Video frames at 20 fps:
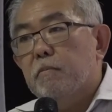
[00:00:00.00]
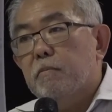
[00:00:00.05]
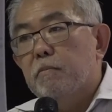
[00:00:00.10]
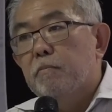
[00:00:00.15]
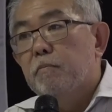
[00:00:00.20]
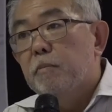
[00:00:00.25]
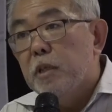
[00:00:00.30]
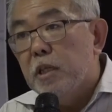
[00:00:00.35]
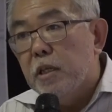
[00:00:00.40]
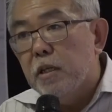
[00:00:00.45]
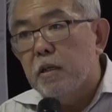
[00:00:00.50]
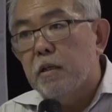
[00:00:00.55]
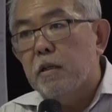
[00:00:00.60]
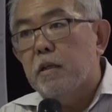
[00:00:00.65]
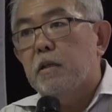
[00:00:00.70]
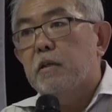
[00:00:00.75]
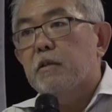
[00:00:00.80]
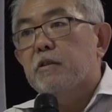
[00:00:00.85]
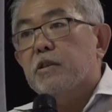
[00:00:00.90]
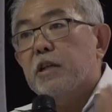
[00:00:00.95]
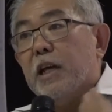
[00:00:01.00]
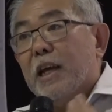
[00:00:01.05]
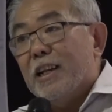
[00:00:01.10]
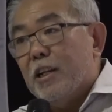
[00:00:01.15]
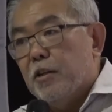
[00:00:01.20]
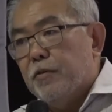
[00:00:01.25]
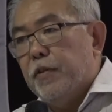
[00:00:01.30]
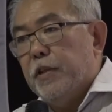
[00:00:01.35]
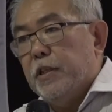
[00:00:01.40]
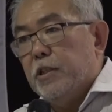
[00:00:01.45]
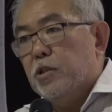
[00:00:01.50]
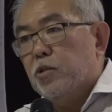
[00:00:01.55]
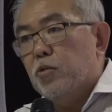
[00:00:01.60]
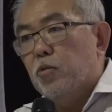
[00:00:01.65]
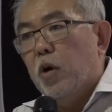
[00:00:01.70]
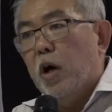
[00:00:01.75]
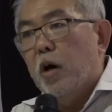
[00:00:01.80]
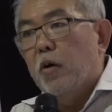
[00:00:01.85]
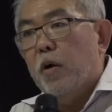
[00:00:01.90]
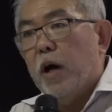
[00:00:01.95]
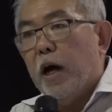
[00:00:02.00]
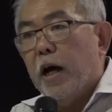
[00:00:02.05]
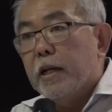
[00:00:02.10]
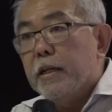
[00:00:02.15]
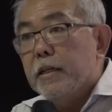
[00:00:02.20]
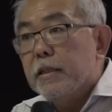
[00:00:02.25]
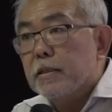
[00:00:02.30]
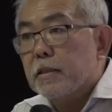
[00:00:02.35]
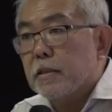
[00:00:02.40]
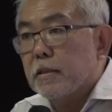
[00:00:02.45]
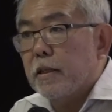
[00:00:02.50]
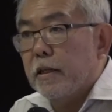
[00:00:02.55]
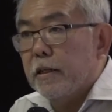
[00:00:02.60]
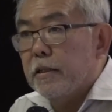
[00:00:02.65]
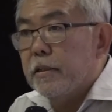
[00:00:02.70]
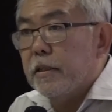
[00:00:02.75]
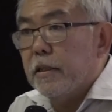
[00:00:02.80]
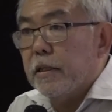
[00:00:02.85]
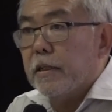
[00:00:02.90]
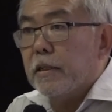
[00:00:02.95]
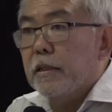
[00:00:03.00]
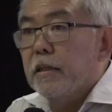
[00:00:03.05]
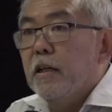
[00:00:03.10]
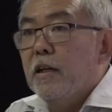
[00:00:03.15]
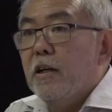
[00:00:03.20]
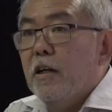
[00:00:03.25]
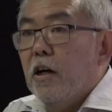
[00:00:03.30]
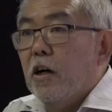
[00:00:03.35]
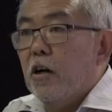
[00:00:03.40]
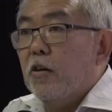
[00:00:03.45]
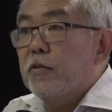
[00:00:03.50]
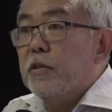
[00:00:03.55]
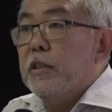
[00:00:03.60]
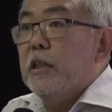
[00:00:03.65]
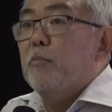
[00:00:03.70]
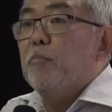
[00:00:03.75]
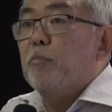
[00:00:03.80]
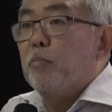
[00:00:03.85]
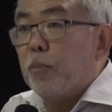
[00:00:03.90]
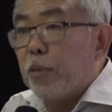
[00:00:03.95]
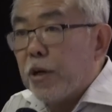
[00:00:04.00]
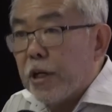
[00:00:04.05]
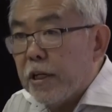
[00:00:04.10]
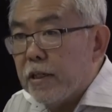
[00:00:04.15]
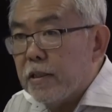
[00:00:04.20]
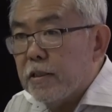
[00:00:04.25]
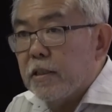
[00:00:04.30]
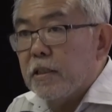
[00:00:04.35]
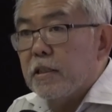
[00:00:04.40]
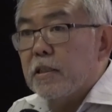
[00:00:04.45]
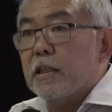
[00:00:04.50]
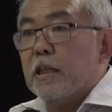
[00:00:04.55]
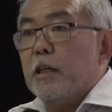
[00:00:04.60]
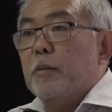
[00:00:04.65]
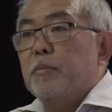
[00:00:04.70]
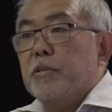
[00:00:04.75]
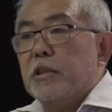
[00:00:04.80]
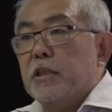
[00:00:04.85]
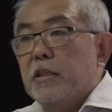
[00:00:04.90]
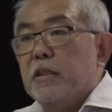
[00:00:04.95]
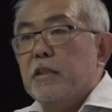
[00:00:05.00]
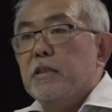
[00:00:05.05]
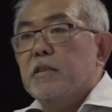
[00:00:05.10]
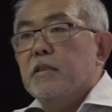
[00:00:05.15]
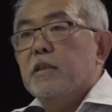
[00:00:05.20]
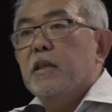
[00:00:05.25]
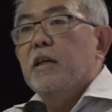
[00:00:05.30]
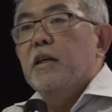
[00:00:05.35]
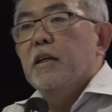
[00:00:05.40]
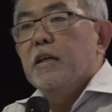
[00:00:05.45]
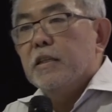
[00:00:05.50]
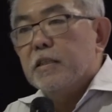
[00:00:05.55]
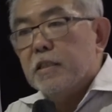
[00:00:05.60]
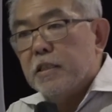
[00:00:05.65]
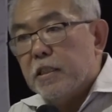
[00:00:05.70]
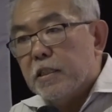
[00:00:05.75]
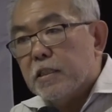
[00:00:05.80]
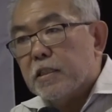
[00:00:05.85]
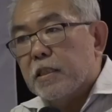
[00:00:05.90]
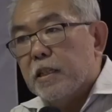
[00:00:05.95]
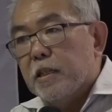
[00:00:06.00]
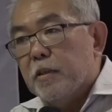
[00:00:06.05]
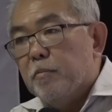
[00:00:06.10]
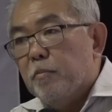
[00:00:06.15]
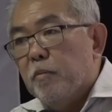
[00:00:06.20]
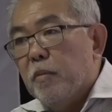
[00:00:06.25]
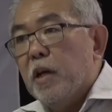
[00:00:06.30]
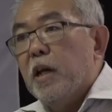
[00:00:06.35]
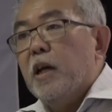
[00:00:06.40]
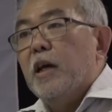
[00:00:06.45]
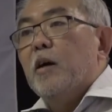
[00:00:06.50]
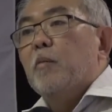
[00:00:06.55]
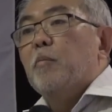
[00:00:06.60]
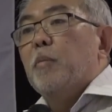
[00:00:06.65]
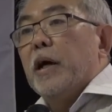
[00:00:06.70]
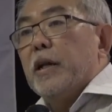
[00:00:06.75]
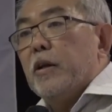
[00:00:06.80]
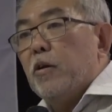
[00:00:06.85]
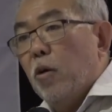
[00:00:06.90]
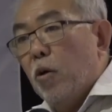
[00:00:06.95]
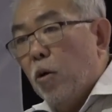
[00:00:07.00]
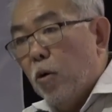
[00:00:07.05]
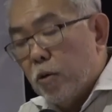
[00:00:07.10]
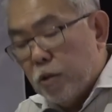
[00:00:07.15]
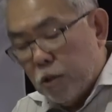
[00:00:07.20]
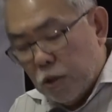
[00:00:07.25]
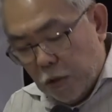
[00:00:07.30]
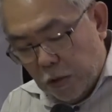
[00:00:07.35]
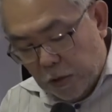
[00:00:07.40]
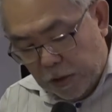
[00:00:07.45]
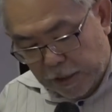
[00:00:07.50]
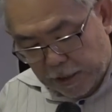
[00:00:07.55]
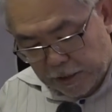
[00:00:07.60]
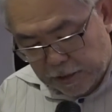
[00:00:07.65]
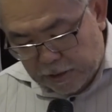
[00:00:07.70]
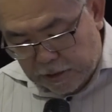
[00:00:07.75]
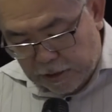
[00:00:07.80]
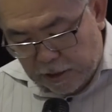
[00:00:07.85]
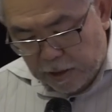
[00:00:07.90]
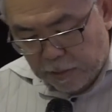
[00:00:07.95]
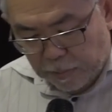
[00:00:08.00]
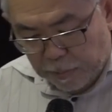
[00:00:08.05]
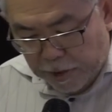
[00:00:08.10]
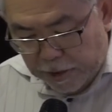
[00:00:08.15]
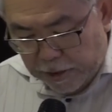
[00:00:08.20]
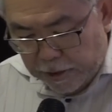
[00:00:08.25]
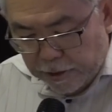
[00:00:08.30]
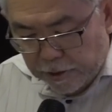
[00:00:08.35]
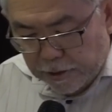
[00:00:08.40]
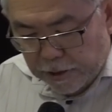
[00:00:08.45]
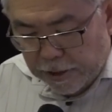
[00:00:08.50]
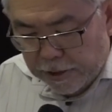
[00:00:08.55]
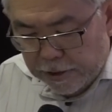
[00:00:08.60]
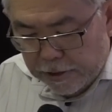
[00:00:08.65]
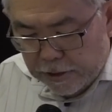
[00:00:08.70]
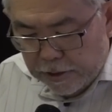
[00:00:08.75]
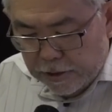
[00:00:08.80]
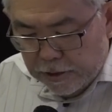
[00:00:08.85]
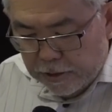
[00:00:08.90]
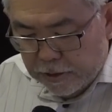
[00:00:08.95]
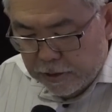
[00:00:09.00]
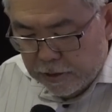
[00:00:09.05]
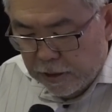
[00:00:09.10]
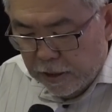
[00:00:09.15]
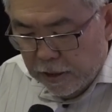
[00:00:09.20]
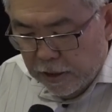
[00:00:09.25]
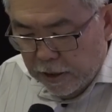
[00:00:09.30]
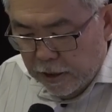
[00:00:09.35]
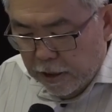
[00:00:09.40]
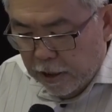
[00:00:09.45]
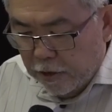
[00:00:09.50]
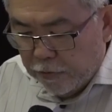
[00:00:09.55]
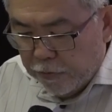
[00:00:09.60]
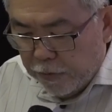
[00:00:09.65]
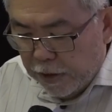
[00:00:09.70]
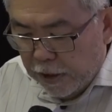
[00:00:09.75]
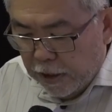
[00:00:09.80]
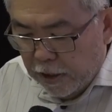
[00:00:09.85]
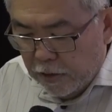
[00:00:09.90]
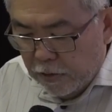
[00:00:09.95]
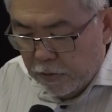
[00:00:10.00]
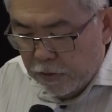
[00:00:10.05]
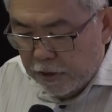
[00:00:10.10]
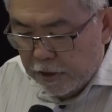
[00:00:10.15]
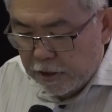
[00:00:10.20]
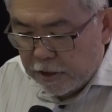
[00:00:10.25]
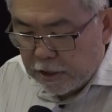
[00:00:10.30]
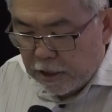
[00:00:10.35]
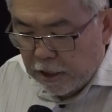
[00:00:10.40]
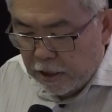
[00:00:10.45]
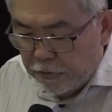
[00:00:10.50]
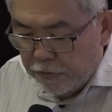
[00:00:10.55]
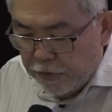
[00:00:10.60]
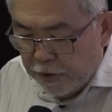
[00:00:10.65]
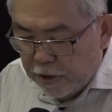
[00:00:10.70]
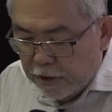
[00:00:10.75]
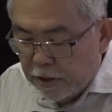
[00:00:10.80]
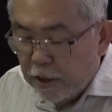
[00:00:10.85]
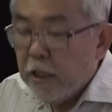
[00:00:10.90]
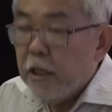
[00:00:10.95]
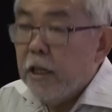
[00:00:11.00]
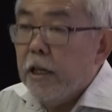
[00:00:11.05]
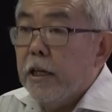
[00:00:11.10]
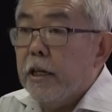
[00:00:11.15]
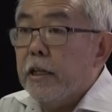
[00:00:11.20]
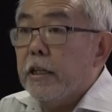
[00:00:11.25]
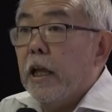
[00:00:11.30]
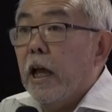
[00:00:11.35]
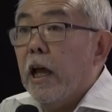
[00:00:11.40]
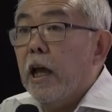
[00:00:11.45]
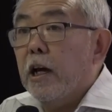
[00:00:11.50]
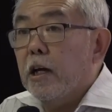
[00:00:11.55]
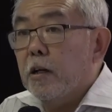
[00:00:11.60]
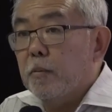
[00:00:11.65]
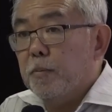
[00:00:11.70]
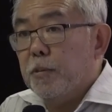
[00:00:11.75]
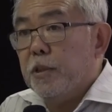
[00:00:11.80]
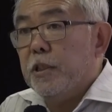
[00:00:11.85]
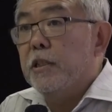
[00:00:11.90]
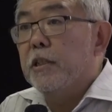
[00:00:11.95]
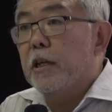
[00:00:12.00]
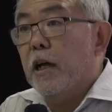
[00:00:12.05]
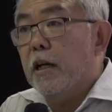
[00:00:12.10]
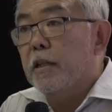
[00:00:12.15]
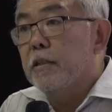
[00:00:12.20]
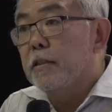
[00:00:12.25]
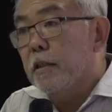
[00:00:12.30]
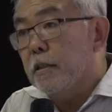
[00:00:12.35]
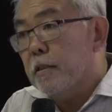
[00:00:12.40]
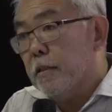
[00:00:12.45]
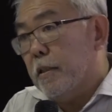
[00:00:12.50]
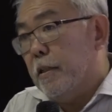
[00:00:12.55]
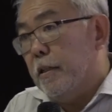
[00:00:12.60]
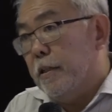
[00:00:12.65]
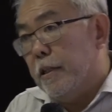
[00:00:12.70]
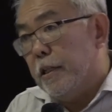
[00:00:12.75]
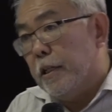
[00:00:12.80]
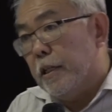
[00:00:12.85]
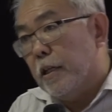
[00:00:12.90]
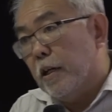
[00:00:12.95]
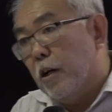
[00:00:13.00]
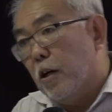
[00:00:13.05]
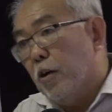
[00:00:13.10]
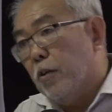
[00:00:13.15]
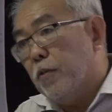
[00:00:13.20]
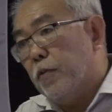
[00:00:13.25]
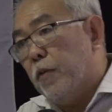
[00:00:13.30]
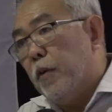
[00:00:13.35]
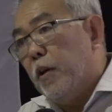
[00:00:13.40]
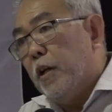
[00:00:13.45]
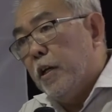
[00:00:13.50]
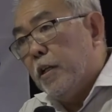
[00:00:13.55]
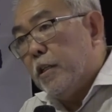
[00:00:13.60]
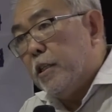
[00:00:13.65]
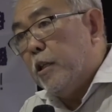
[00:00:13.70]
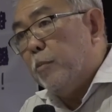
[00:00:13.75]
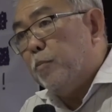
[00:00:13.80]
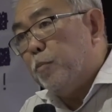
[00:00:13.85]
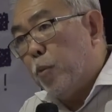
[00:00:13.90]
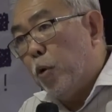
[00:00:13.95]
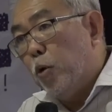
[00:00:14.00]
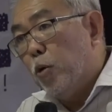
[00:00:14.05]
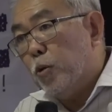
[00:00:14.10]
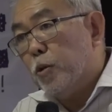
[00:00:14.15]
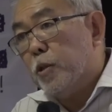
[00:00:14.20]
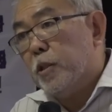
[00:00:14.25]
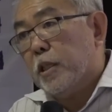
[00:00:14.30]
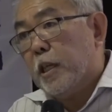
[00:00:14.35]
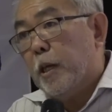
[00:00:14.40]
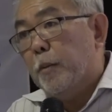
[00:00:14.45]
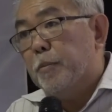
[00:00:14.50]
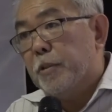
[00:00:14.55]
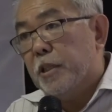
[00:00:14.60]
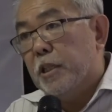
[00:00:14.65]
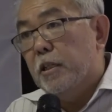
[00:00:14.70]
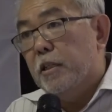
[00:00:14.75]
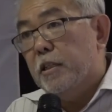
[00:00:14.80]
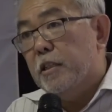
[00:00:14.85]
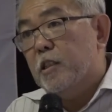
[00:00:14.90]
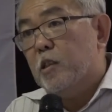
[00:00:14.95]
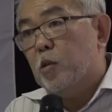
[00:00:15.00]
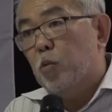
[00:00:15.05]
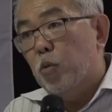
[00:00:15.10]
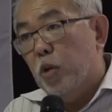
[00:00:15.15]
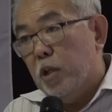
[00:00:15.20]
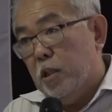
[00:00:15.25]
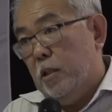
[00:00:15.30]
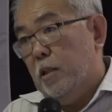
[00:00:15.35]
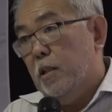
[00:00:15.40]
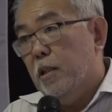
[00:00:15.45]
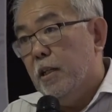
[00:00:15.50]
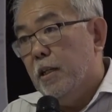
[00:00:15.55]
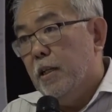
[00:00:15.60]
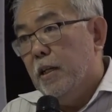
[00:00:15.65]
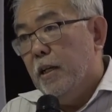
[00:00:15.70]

merely relevant to our understanding of the present capitalist system, but also, as many writers have now discovered, it helps in the understanding of the post-capitalist world.